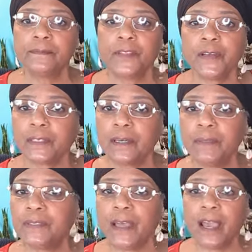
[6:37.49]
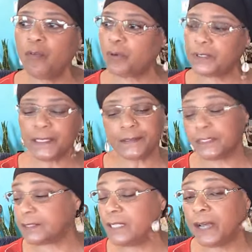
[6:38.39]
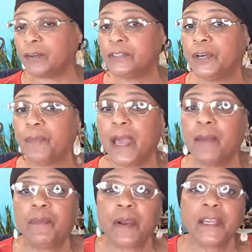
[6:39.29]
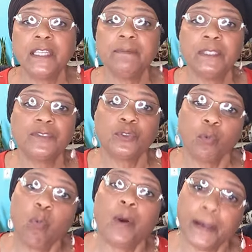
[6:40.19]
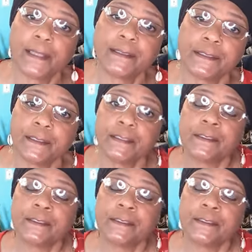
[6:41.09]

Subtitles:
There come a time where that's just not on your mind. Bringing them into what?